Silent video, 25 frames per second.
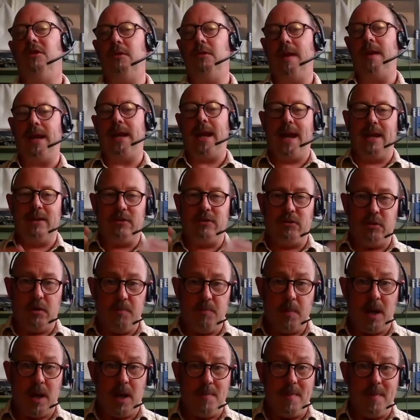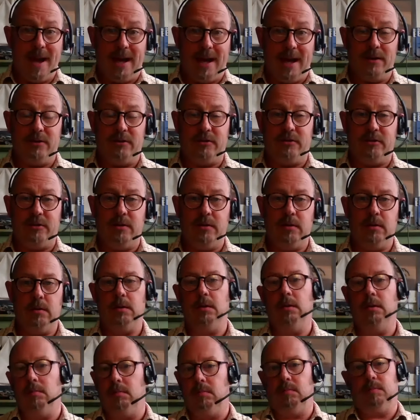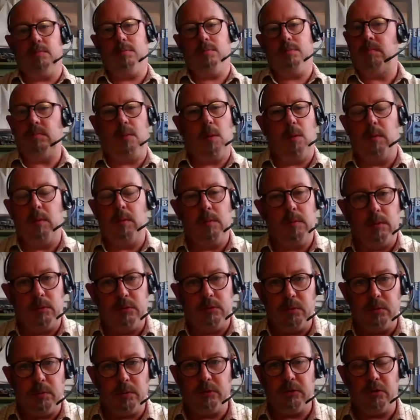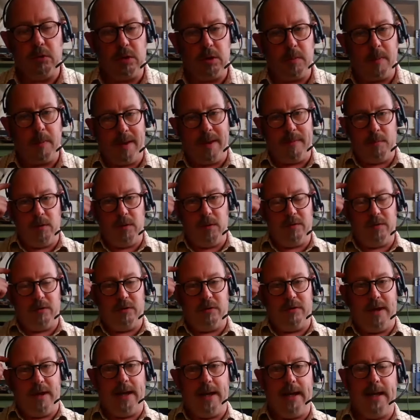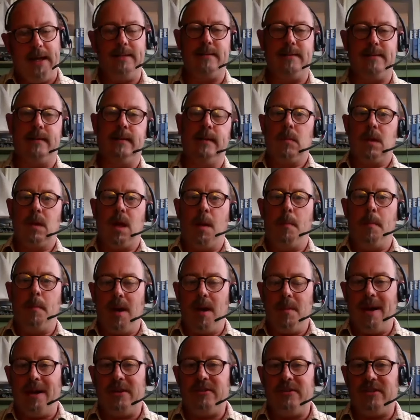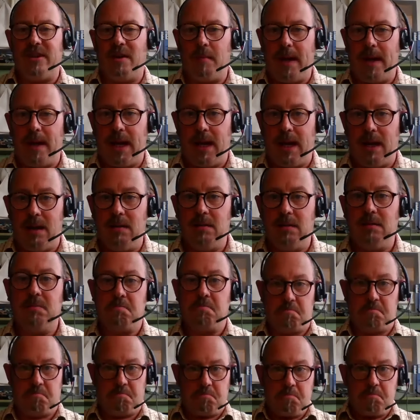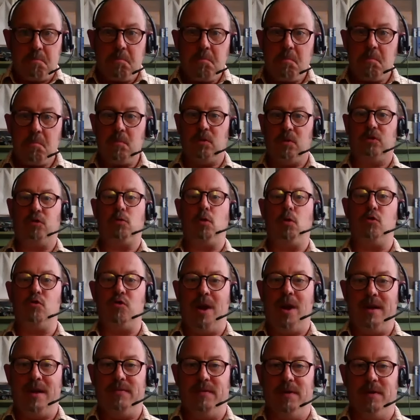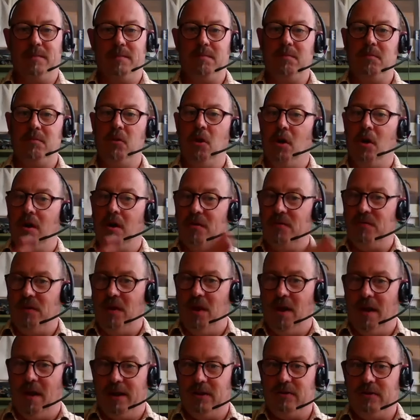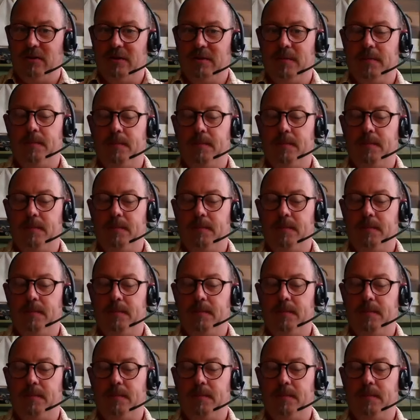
do that, it had to do it by mass. Um, we'll, we'll talk about, move on to that later. And by mass, I mean squadron effort, not a flight.